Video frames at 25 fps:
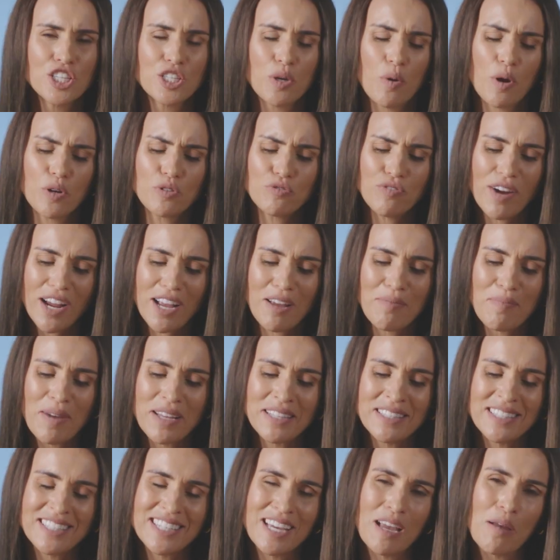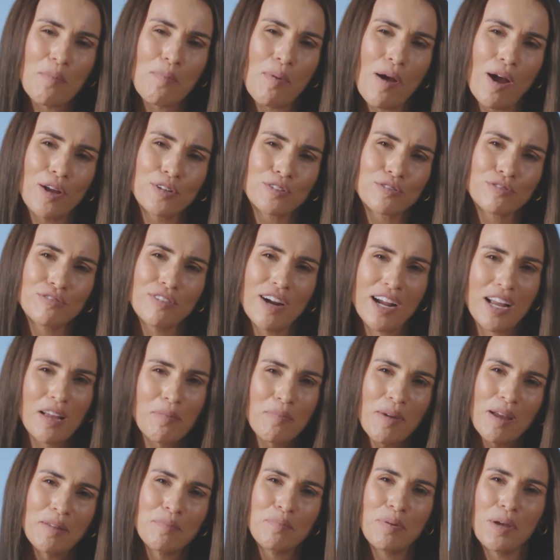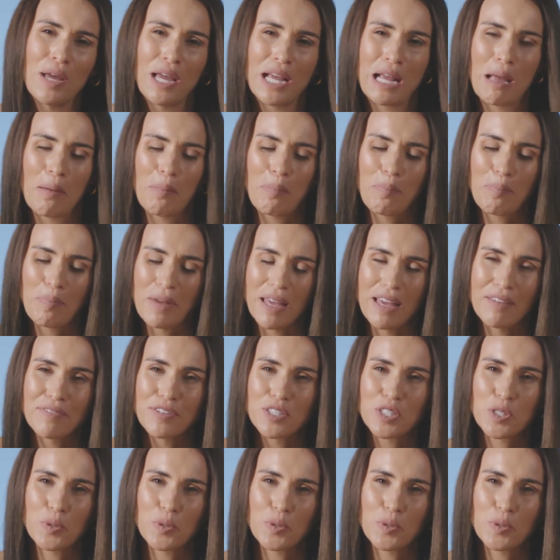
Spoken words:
So I'd recommend it, but I'd recommend putting a bit of a